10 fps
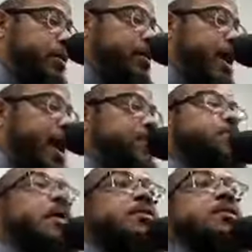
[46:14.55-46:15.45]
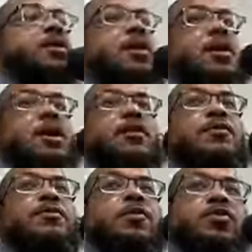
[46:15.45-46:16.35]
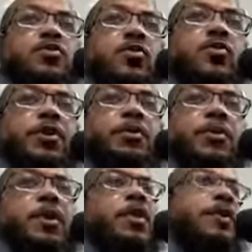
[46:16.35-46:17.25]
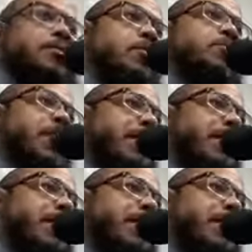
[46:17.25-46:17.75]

there are aspects of the story that most